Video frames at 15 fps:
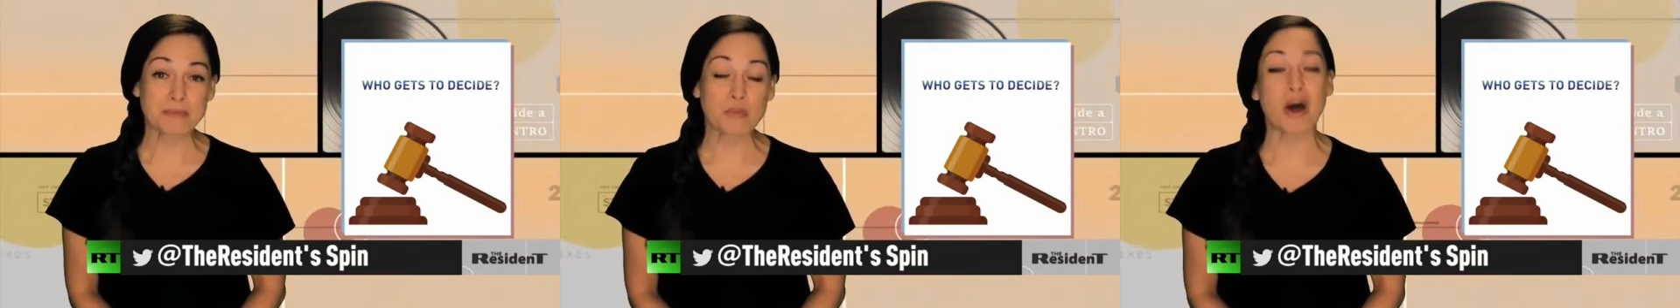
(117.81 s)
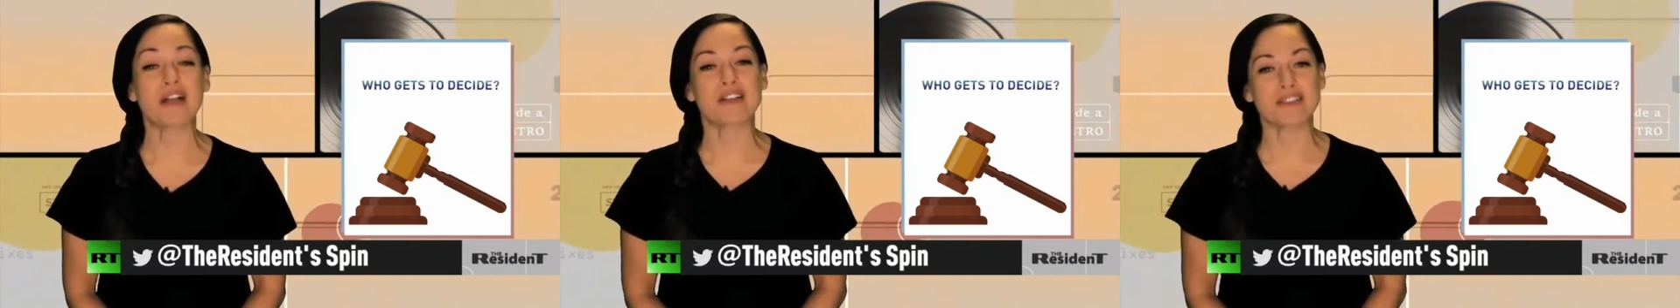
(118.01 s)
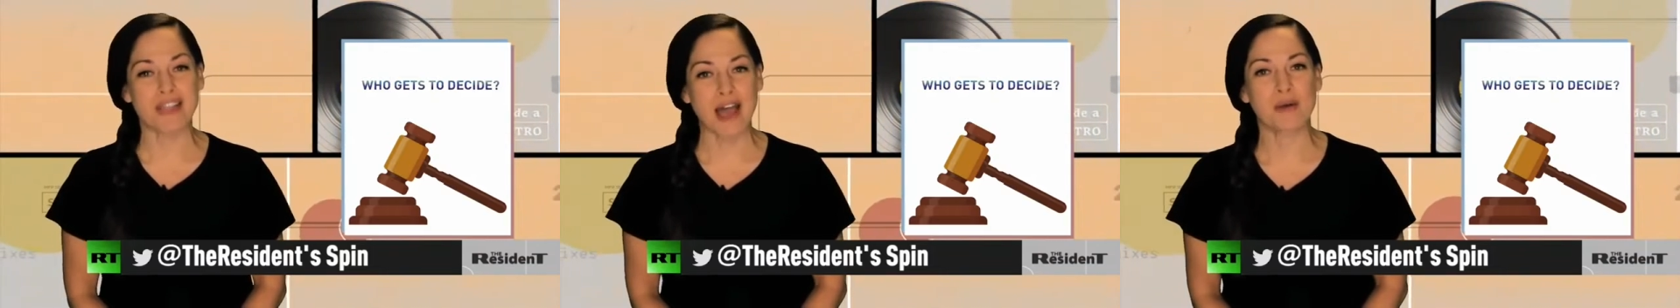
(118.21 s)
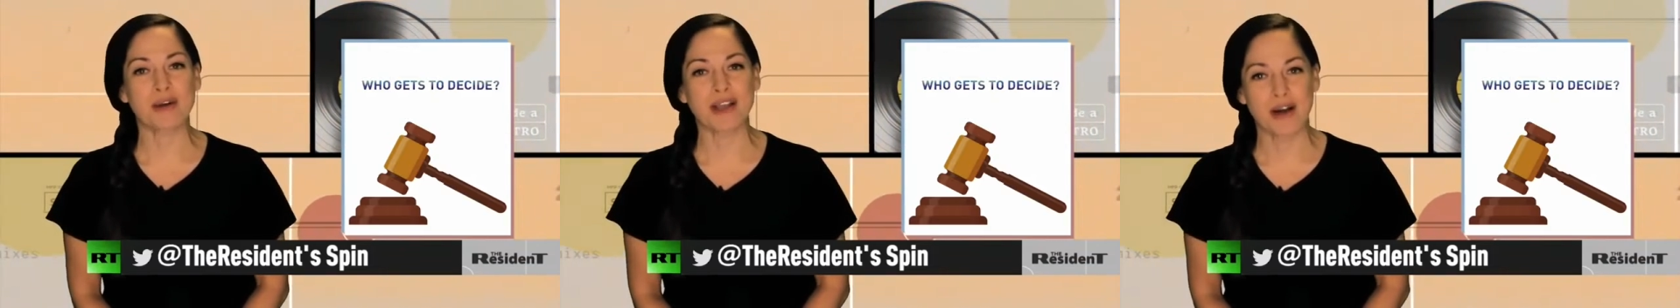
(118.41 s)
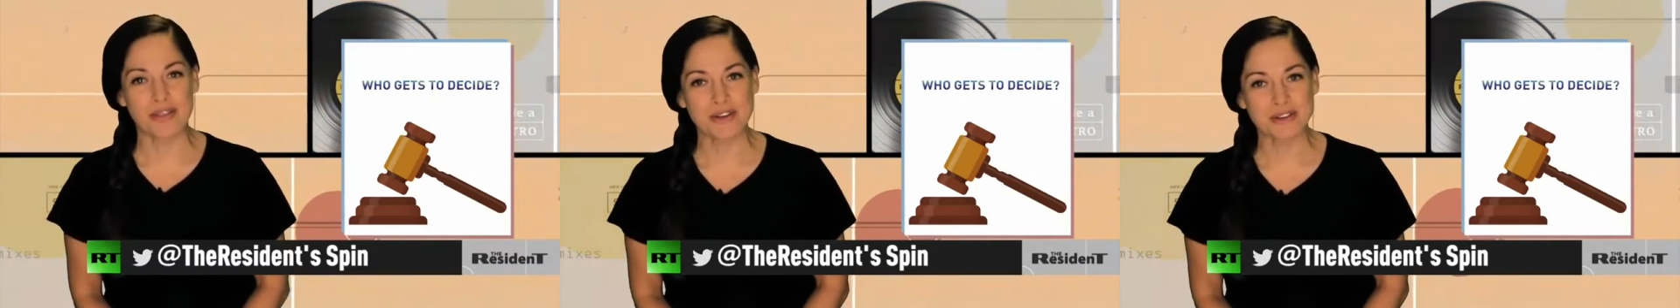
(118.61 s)
while
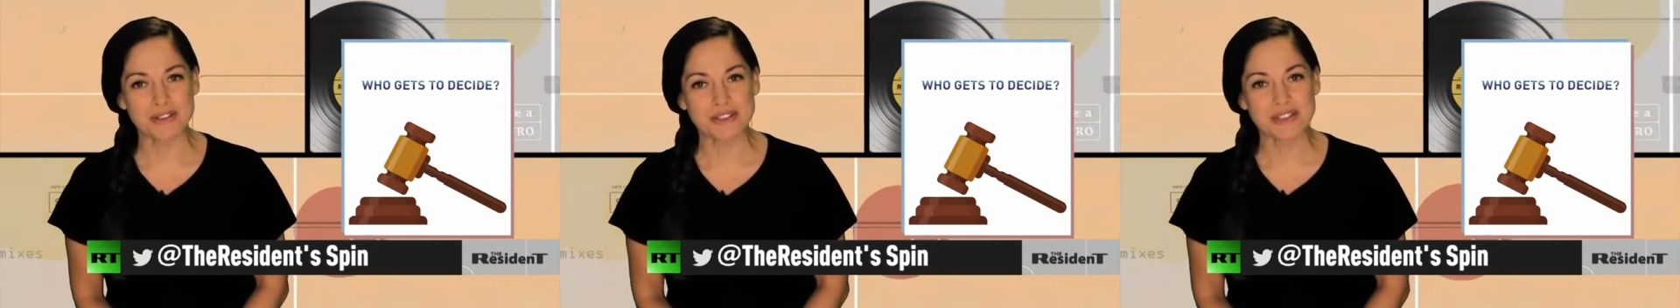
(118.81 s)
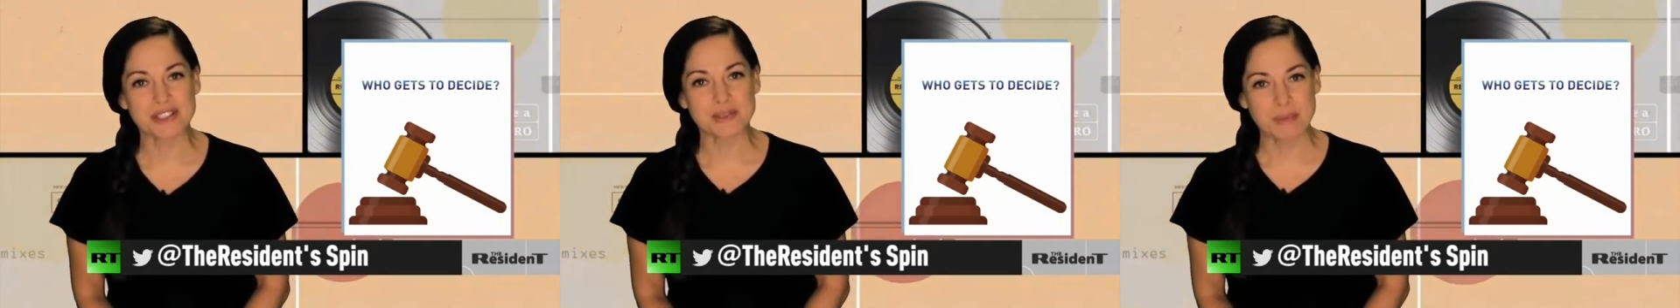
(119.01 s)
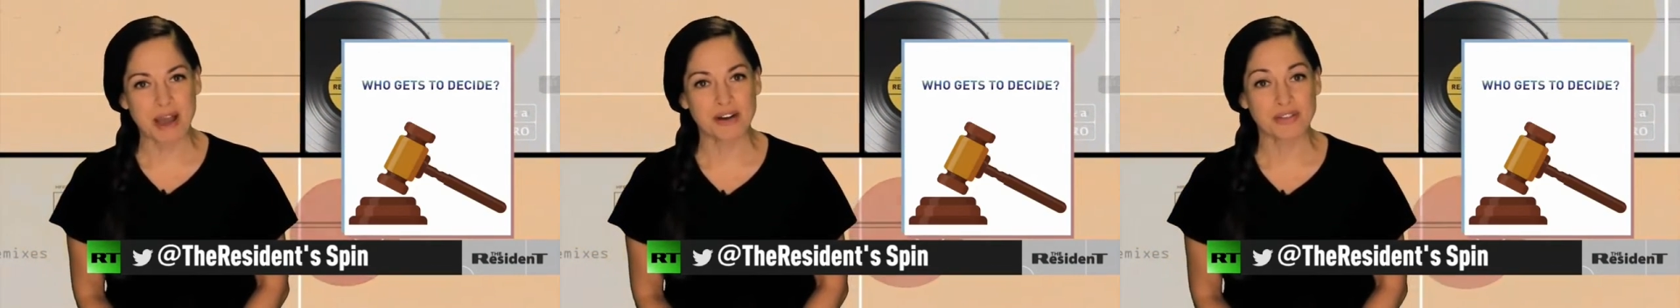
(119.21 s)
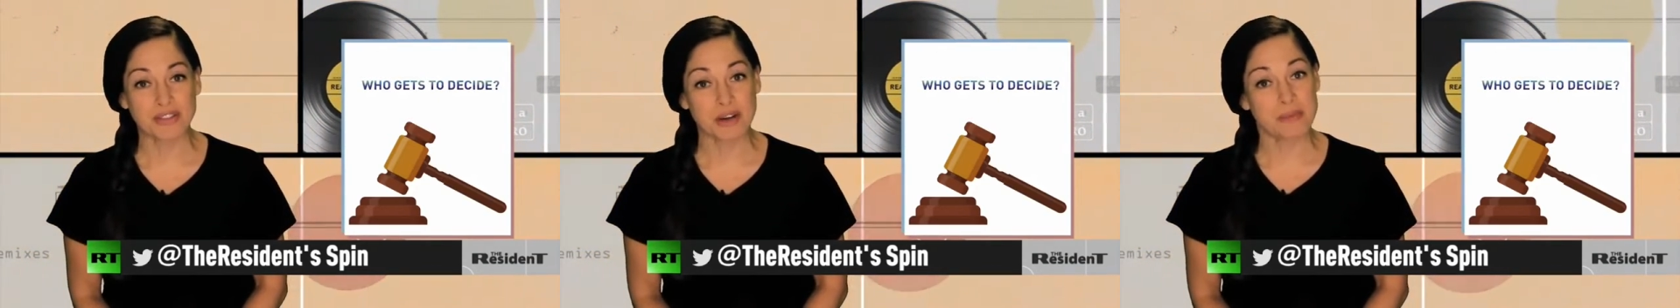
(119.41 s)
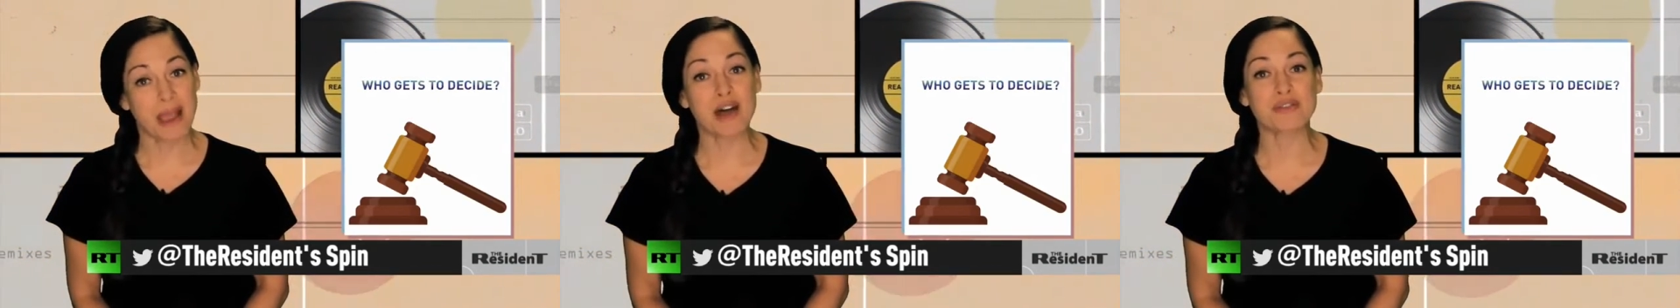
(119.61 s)
allowing others to spout
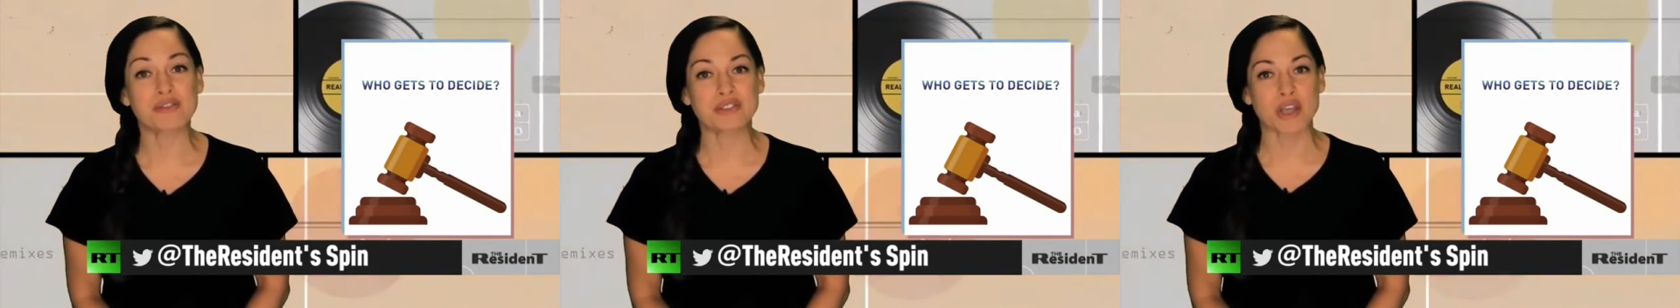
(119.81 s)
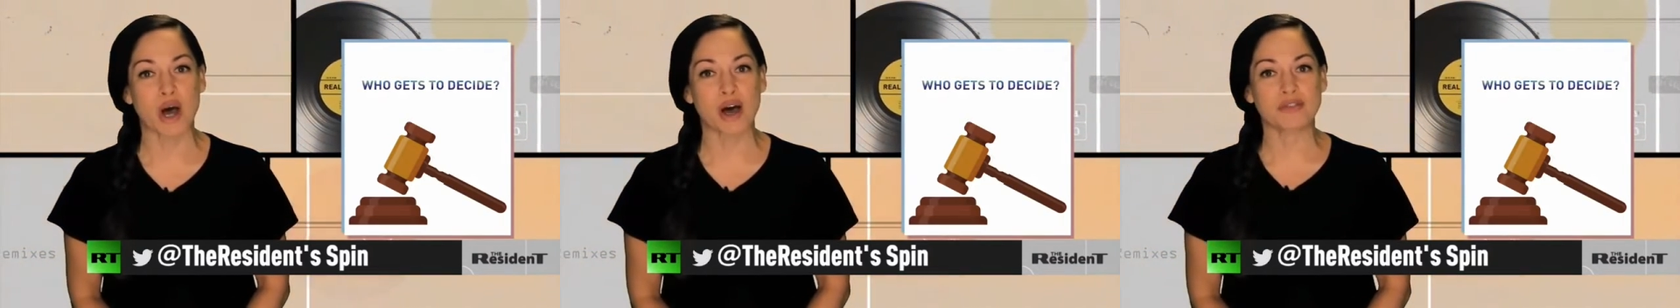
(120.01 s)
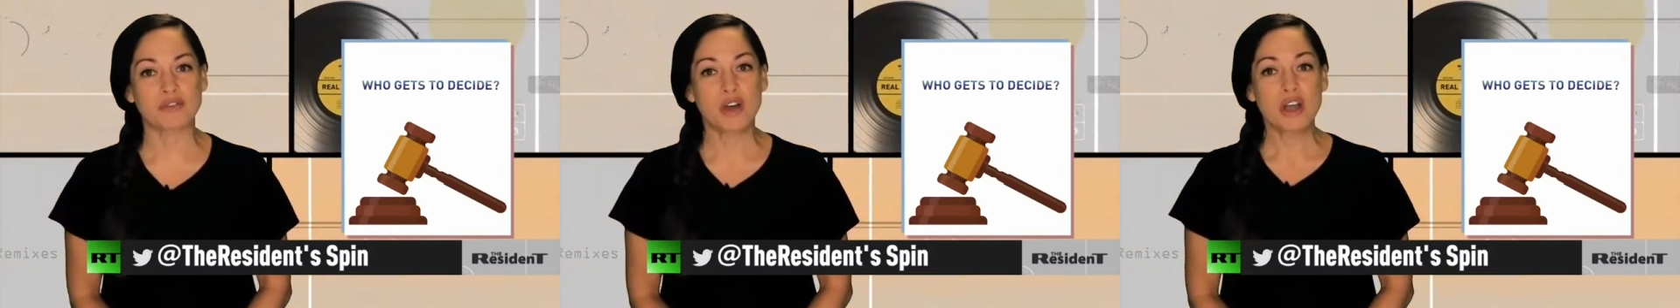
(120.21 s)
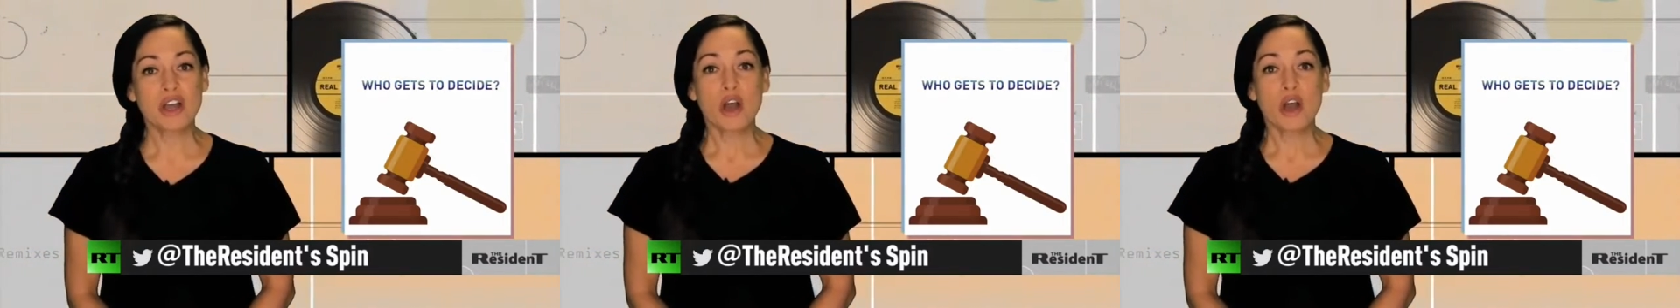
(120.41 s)
their mouths off,